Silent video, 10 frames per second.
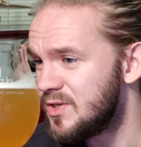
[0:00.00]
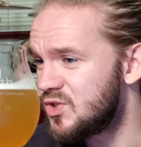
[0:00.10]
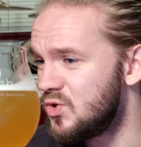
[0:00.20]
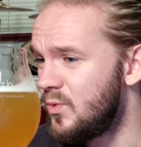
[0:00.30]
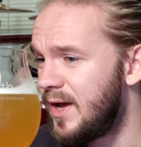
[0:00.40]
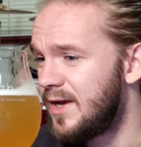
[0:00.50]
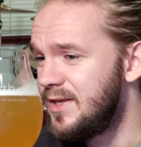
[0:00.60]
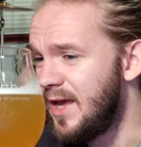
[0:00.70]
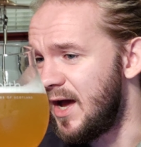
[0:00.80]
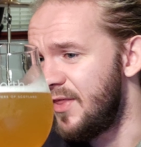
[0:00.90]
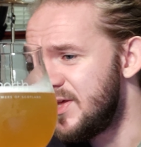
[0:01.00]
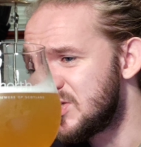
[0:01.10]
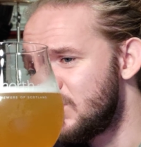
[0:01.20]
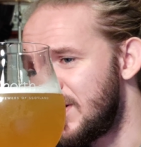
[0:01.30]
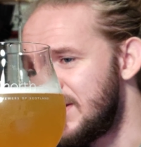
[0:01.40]
So yeah,
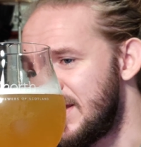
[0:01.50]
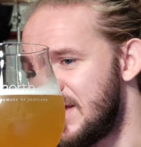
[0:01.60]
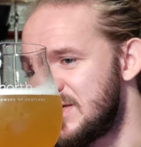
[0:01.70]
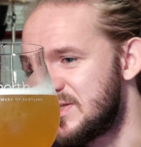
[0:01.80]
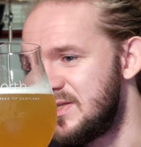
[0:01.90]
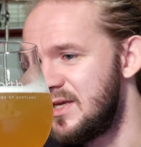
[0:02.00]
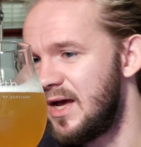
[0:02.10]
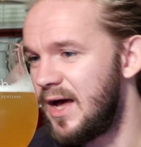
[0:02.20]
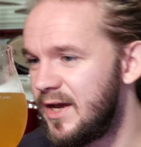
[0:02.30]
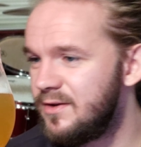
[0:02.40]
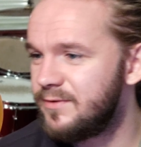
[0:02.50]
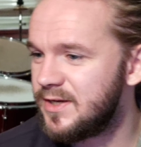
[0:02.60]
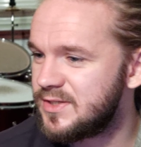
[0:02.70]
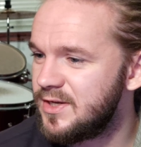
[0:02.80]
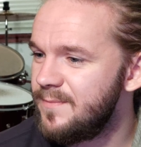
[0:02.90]
this one is the Heidi
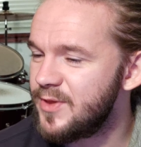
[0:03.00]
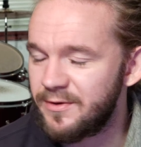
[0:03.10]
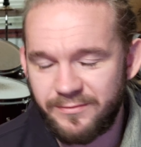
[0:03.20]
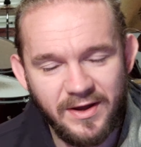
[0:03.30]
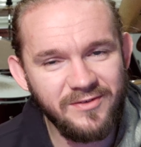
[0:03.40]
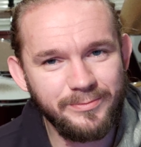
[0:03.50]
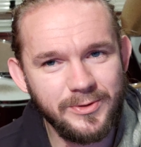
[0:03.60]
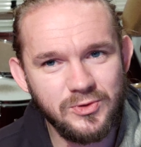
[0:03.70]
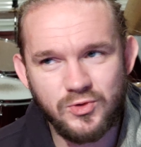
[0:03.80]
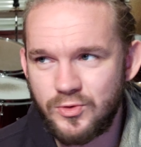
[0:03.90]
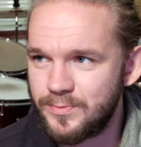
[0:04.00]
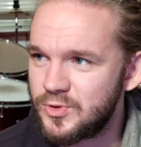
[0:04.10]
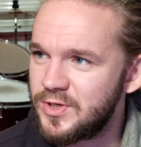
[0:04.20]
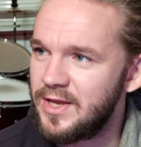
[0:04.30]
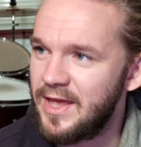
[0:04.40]
Weisse, a
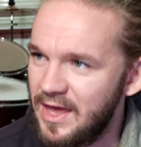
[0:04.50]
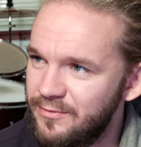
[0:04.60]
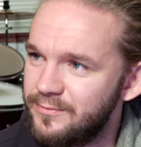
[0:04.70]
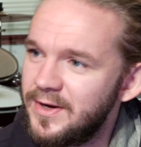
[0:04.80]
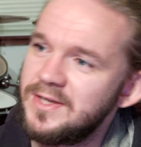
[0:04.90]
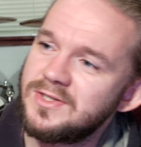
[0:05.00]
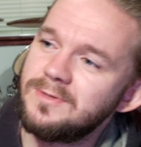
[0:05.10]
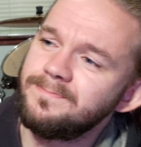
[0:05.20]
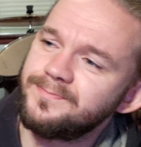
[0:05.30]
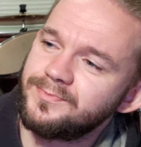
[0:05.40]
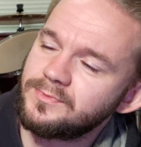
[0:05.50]
5.2% Hefeweizen